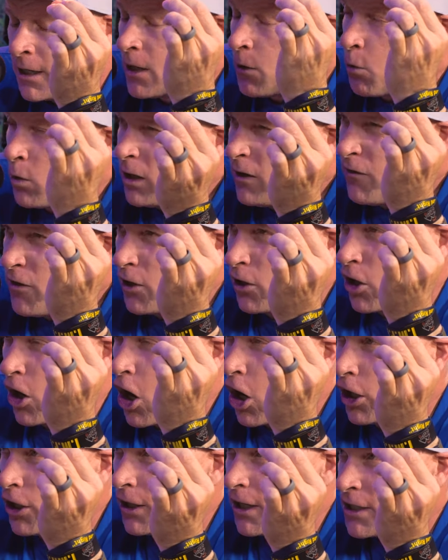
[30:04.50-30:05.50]
Now, what if your
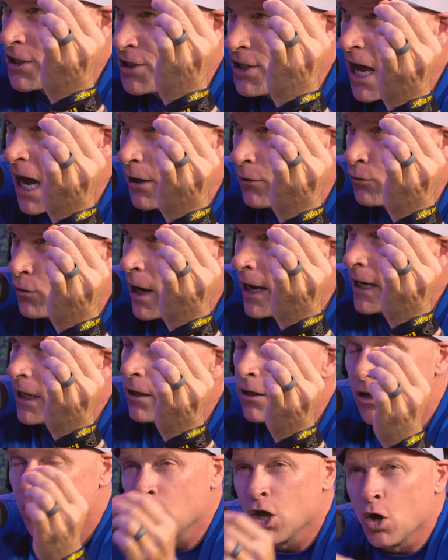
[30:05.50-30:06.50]
heart is not right?
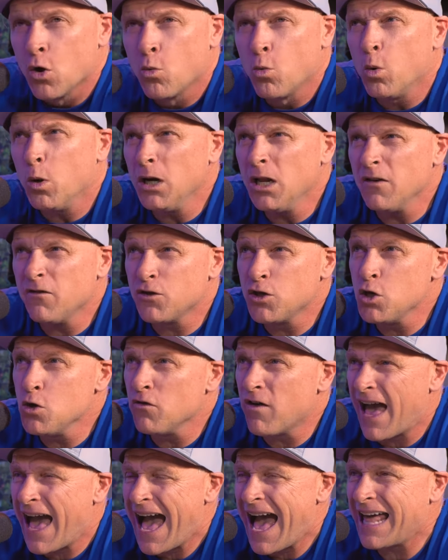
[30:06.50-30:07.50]
What if
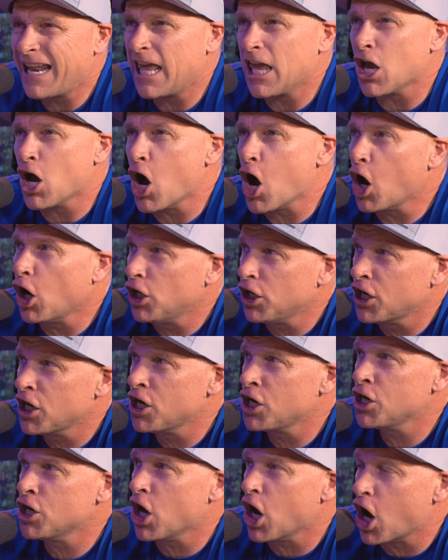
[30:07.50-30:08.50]
you've had a
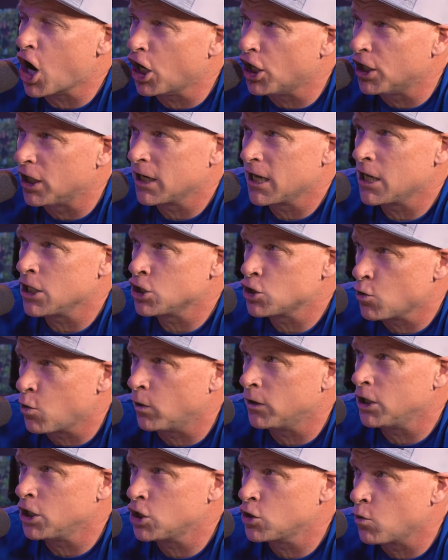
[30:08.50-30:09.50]
hardened heart in
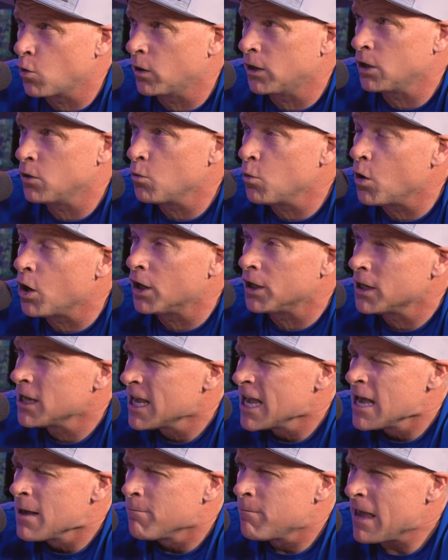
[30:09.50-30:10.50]
2021?
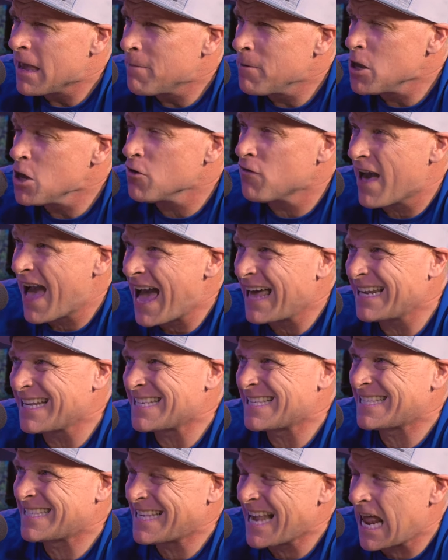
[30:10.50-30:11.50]
Maybe you've had a
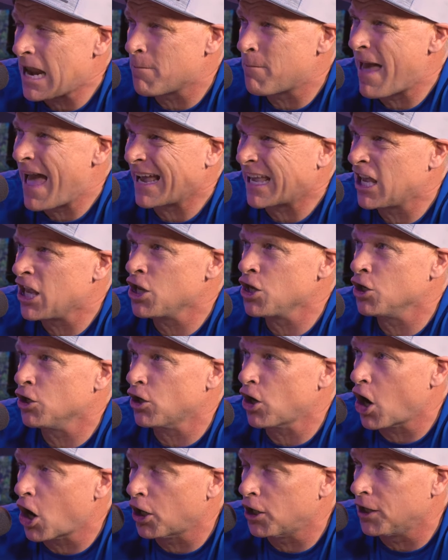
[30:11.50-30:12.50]
setback in your
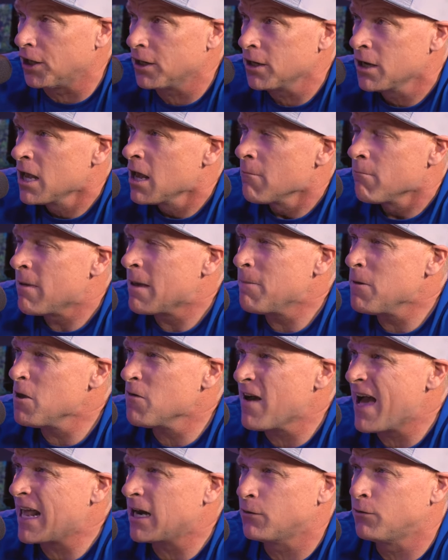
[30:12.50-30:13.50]
heart. Maybe
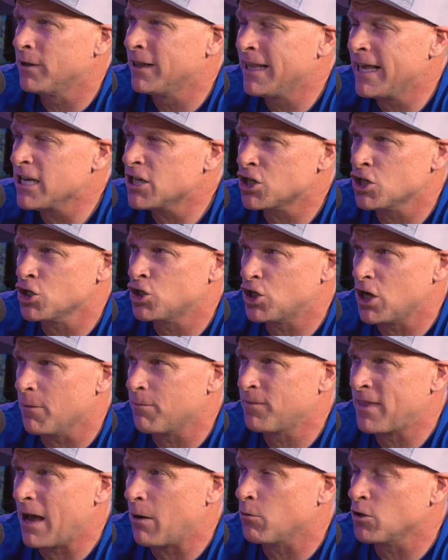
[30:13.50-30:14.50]
you've had a
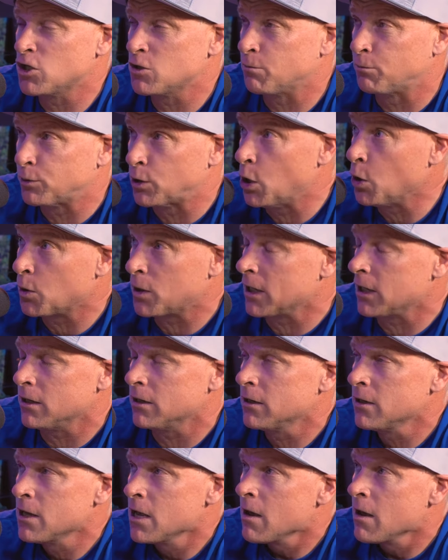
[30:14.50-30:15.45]
relationship that was broken.